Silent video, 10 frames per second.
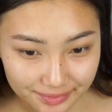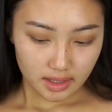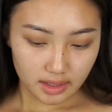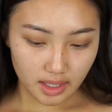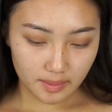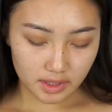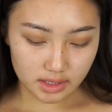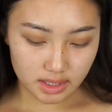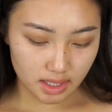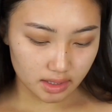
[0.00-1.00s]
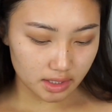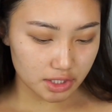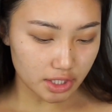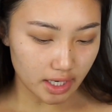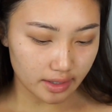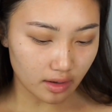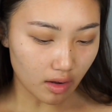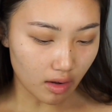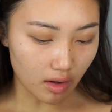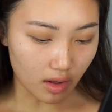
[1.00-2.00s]
Then I'm gonna take the shade
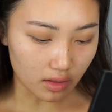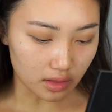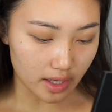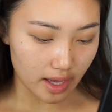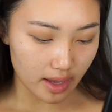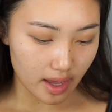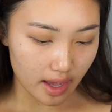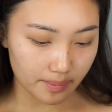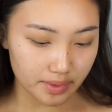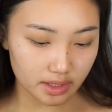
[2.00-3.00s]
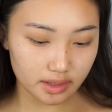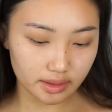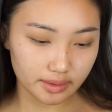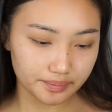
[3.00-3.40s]
called Epic.